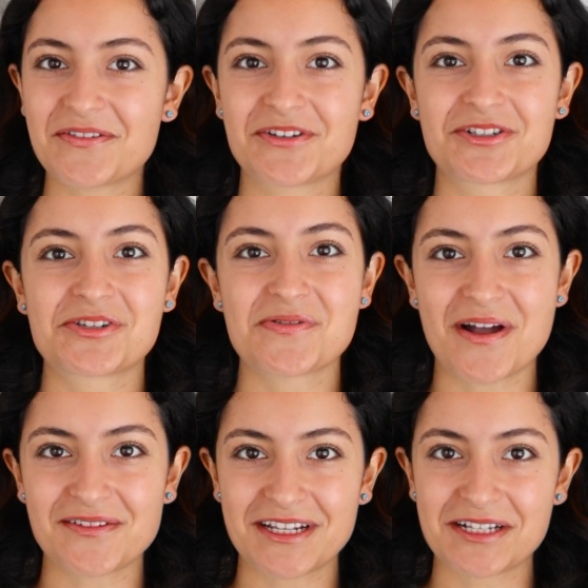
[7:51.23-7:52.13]
of your
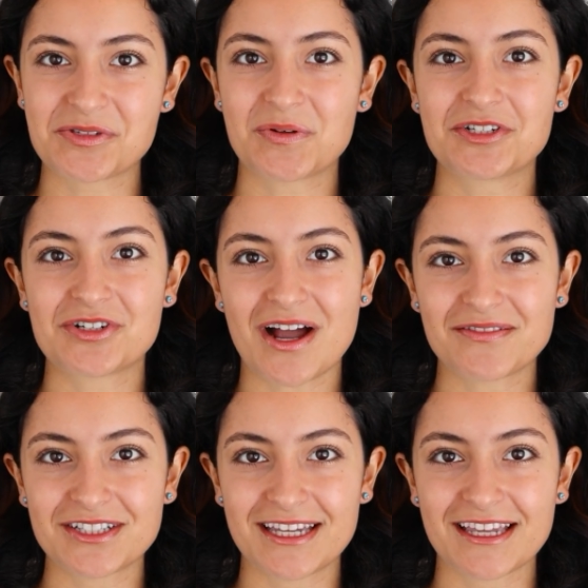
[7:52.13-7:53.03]
surroundings when
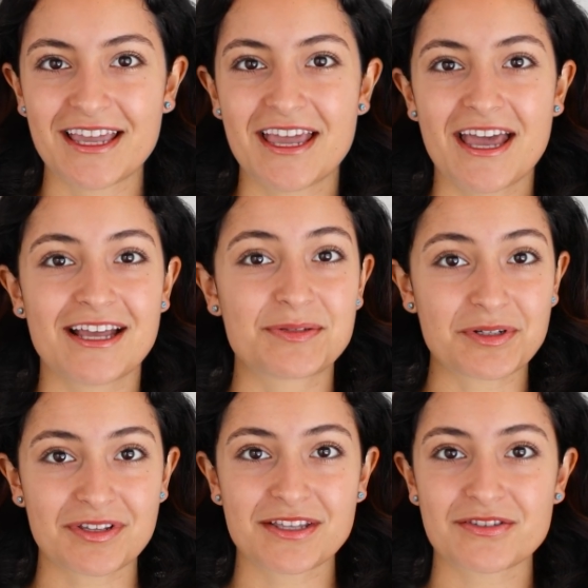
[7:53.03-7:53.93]
traveling.
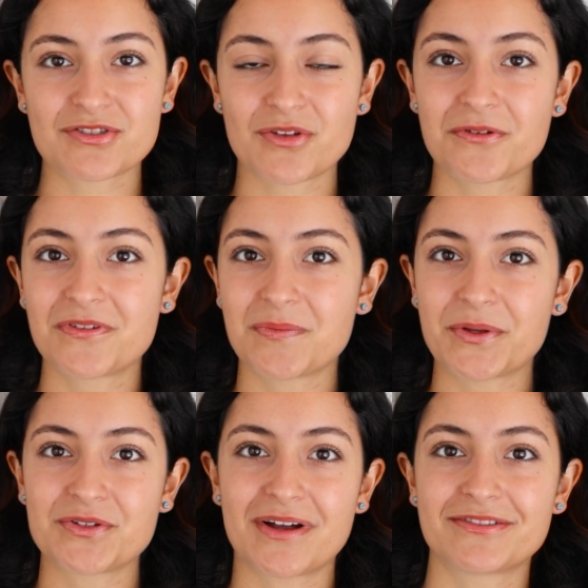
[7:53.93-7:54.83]
Especially as a solo
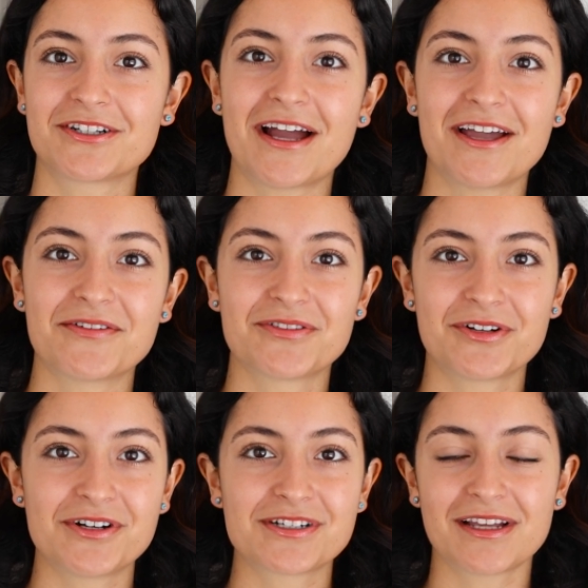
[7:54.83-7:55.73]
female traveler, I have
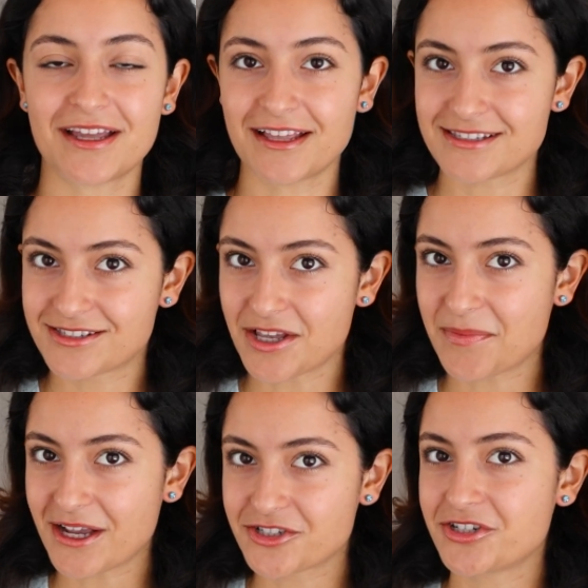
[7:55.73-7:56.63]
learned
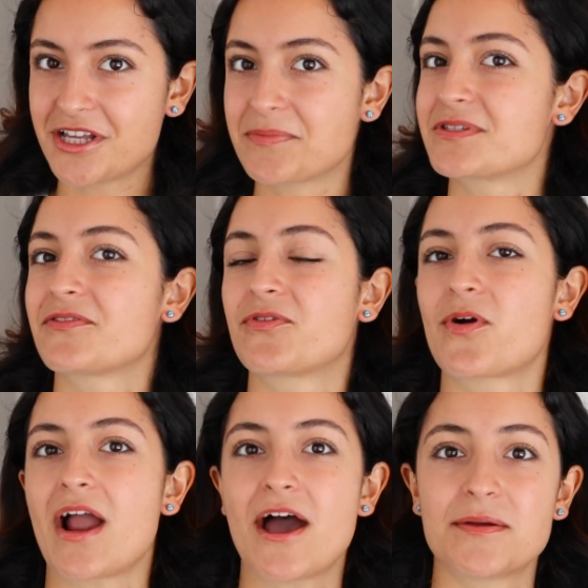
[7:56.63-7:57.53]
some extra tips
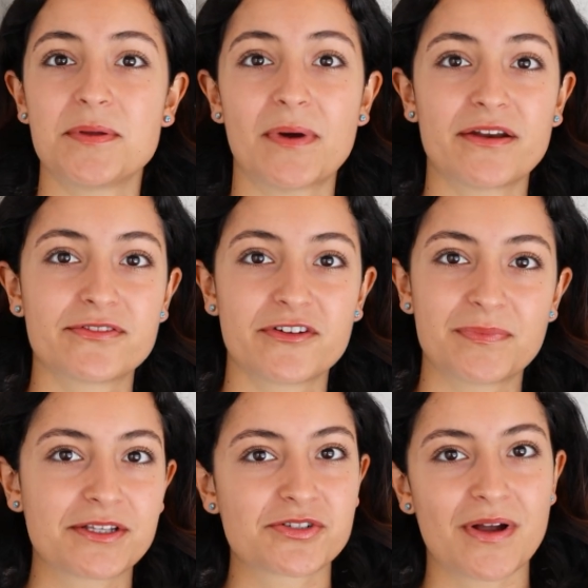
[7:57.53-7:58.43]
for how to be mindful of
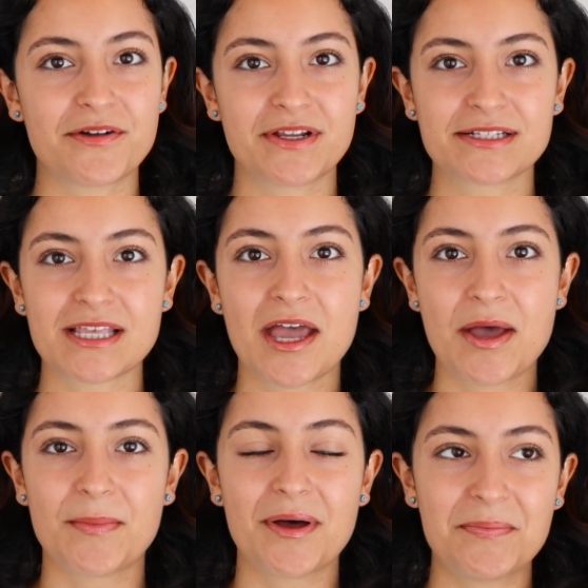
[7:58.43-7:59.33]
my surroundings.
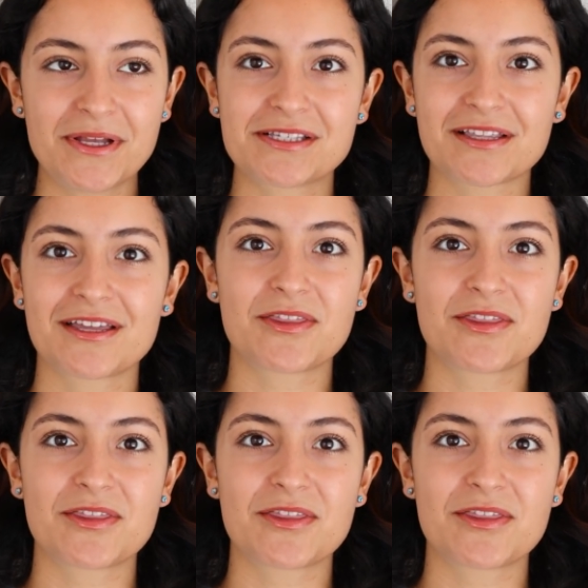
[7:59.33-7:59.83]
But basically